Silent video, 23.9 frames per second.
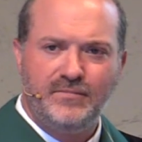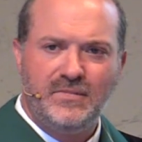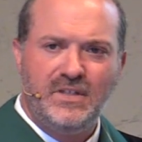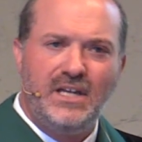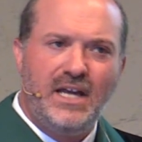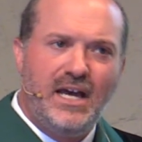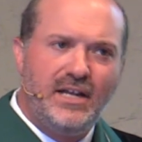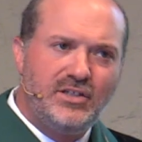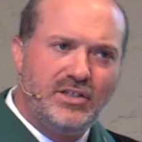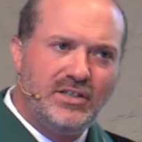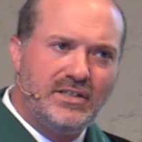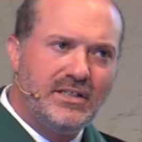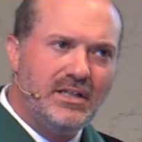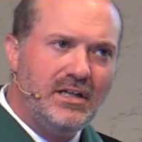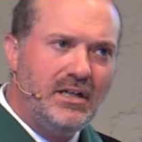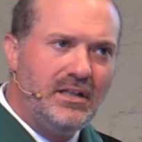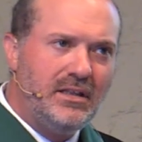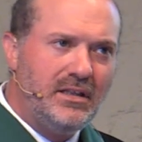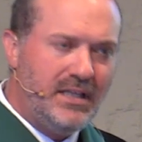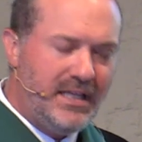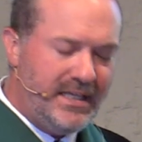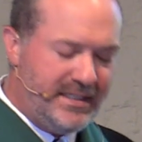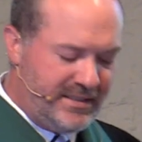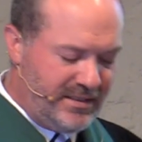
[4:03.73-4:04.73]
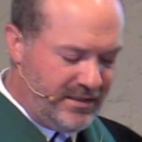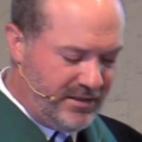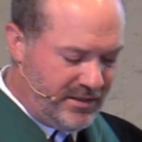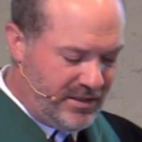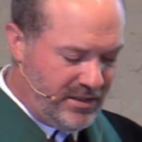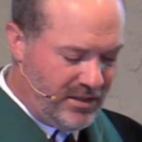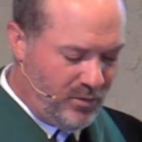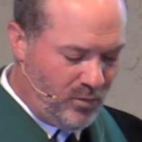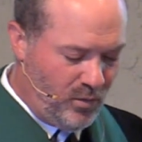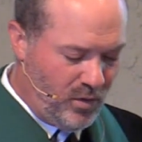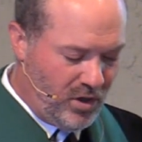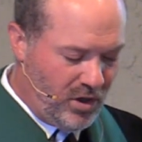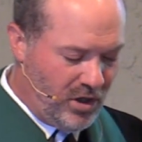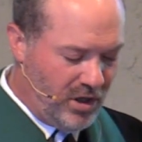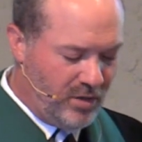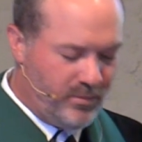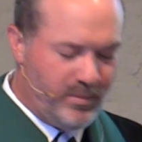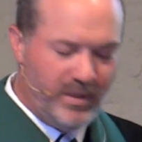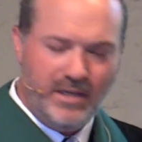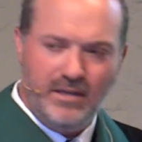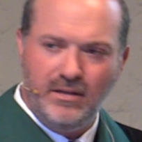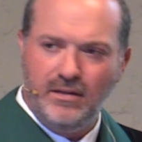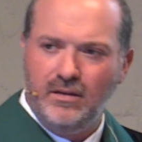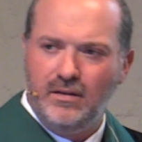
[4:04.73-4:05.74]
to not just listen to the word,
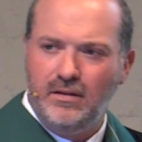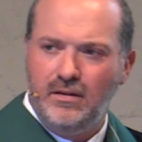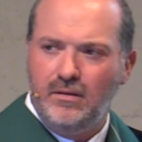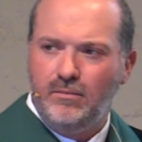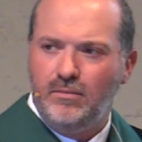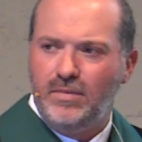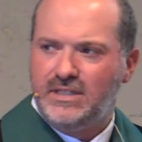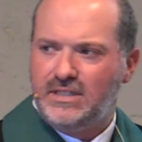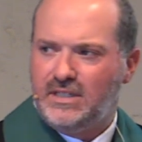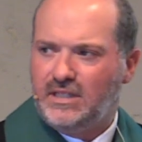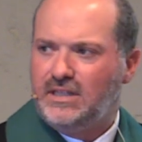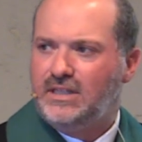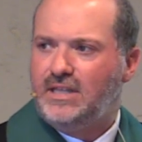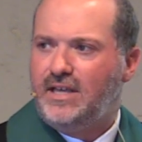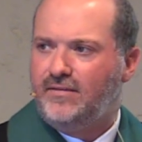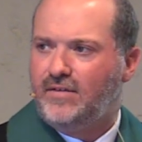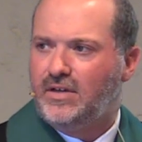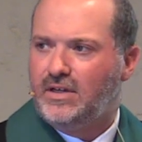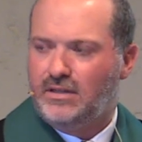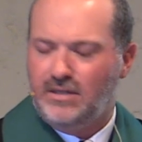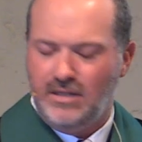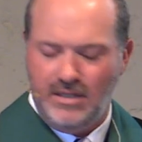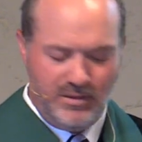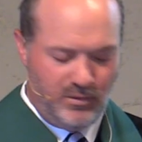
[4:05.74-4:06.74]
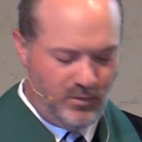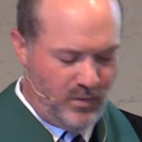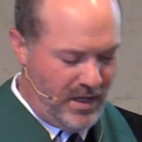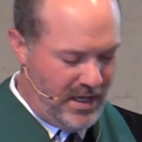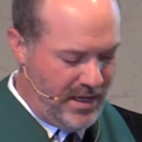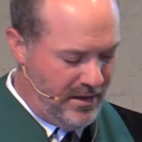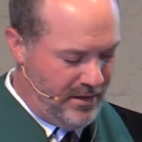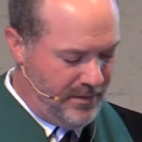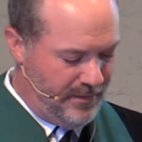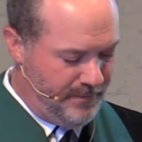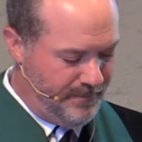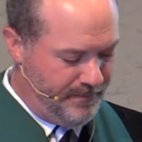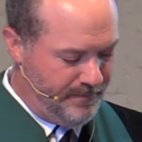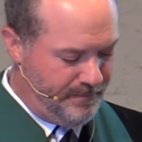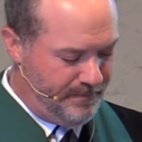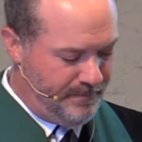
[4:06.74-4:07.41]
but to live it as well.